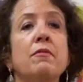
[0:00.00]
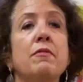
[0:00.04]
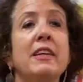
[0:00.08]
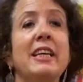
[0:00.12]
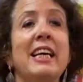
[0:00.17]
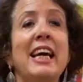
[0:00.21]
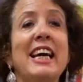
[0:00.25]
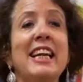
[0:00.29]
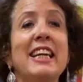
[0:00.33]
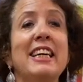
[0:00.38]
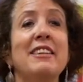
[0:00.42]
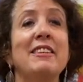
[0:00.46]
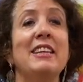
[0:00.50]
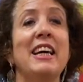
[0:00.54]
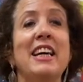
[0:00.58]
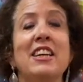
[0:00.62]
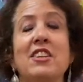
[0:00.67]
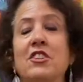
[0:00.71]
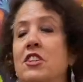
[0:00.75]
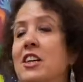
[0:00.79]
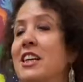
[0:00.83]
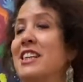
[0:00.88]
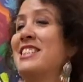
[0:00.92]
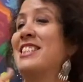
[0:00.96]
forget it
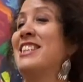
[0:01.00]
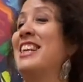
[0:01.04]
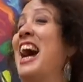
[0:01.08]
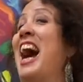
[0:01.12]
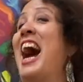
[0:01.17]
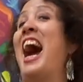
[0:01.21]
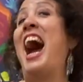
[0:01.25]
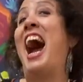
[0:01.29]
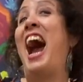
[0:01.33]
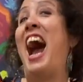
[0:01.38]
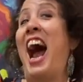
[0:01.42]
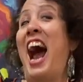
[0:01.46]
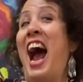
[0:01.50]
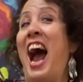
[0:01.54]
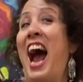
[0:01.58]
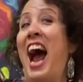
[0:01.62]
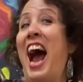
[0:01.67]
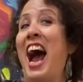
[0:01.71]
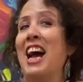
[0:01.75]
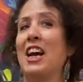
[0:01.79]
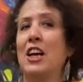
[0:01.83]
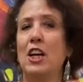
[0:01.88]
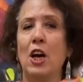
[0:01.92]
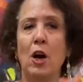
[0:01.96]
and just
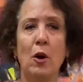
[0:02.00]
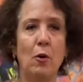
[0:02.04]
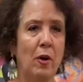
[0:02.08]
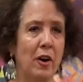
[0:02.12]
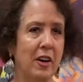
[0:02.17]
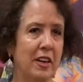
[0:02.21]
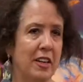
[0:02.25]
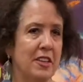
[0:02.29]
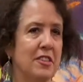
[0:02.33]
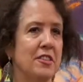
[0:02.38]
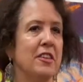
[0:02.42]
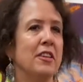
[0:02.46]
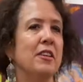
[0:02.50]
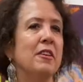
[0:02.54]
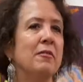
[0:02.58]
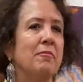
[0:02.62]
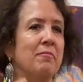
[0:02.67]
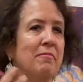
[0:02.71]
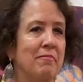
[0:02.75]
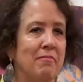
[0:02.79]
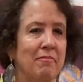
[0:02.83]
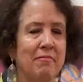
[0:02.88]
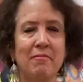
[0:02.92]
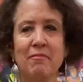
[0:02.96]
go on as a
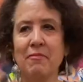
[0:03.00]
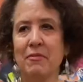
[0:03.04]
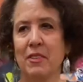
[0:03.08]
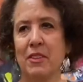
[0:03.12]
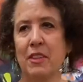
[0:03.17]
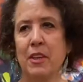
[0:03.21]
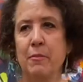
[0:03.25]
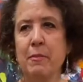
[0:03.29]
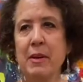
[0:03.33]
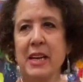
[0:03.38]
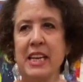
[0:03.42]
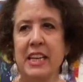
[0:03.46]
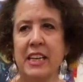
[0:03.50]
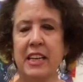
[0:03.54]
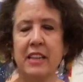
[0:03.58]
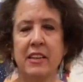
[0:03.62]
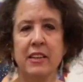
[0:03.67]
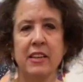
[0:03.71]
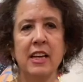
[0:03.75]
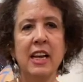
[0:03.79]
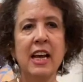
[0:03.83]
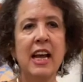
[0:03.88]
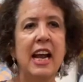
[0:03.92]
comedian.